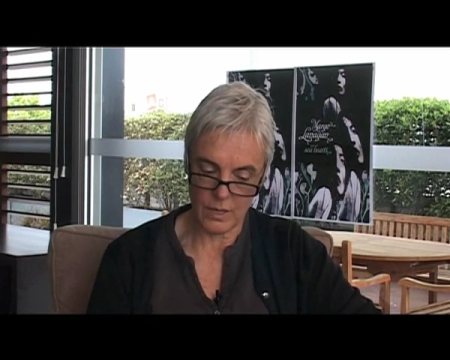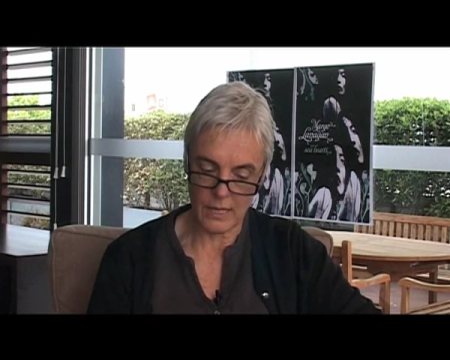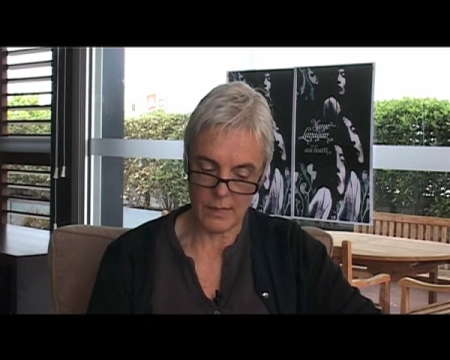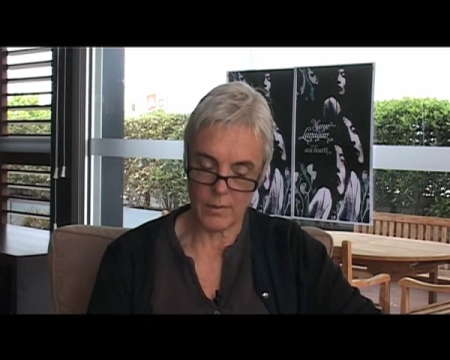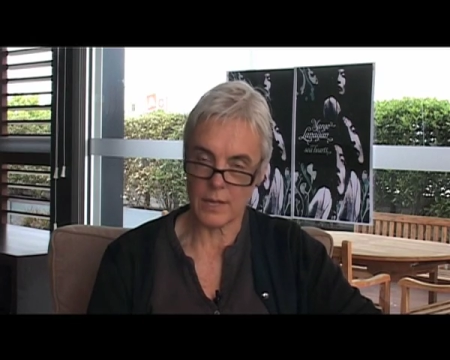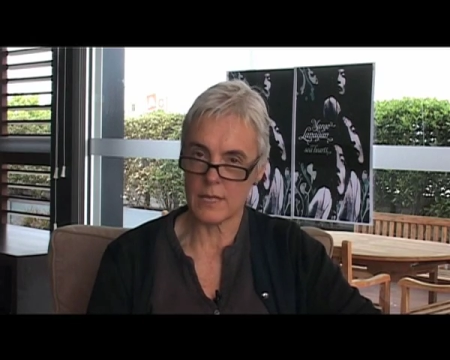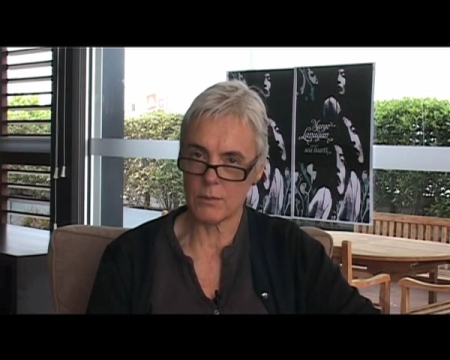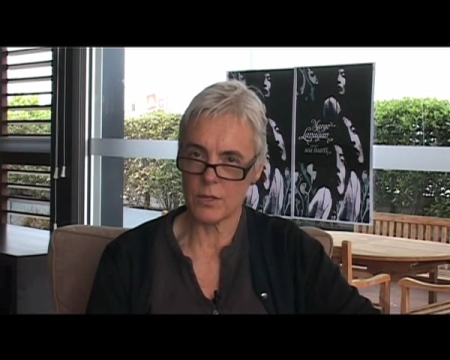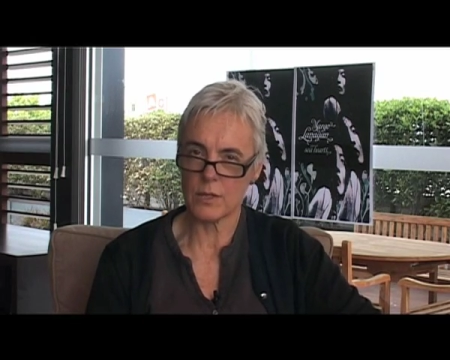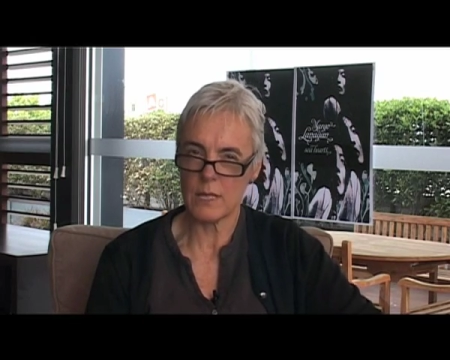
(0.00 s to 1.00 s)
I
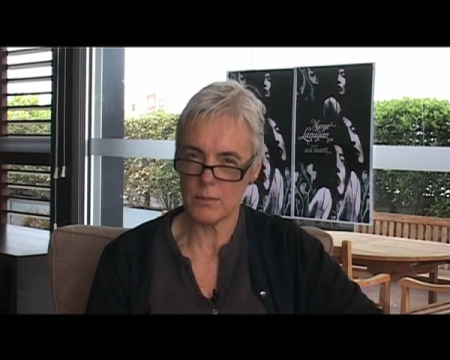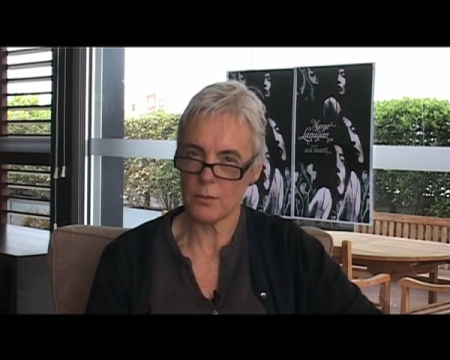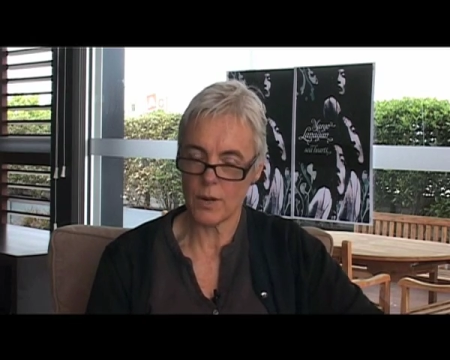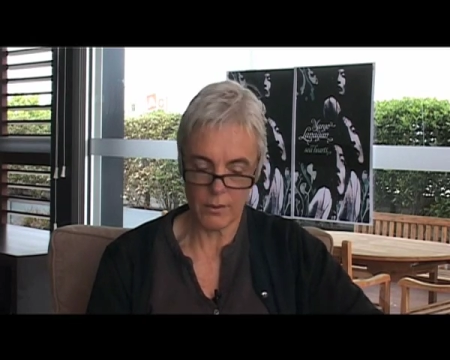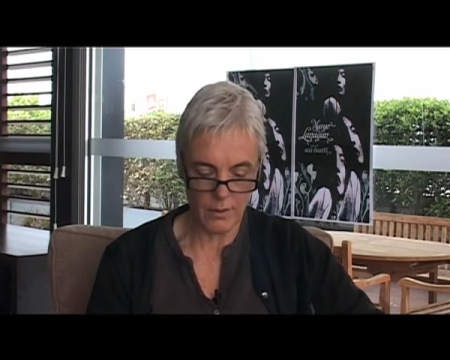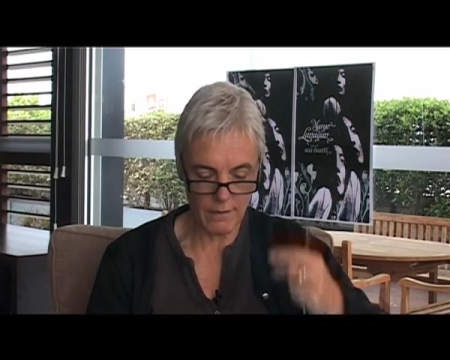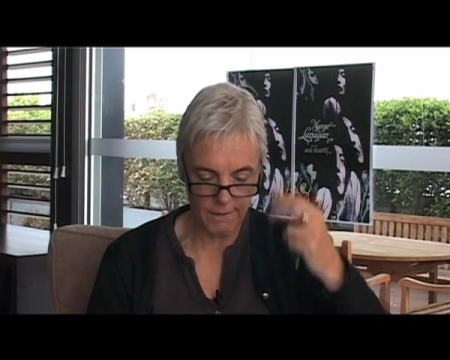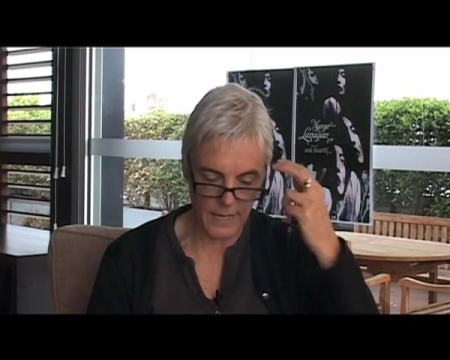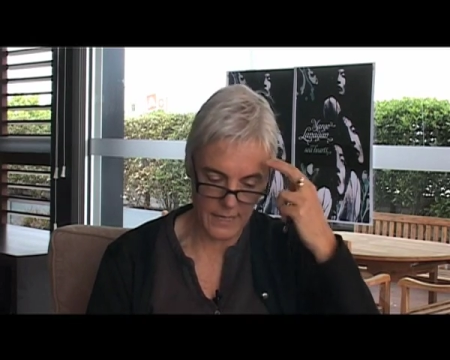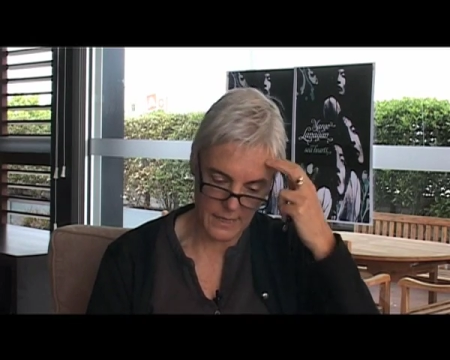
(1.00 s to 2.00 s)
seem to write quite
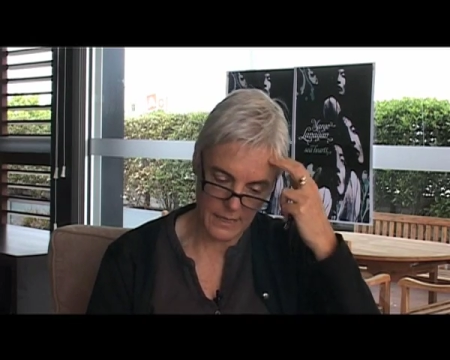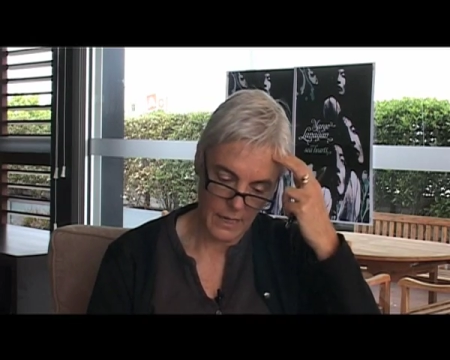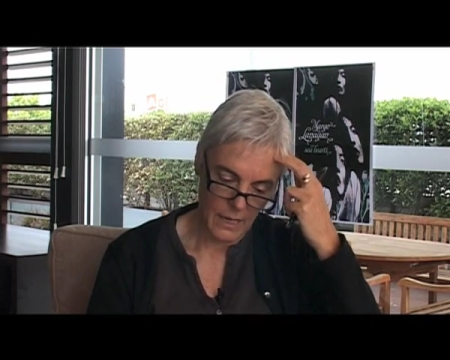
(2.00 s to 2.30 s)
fast.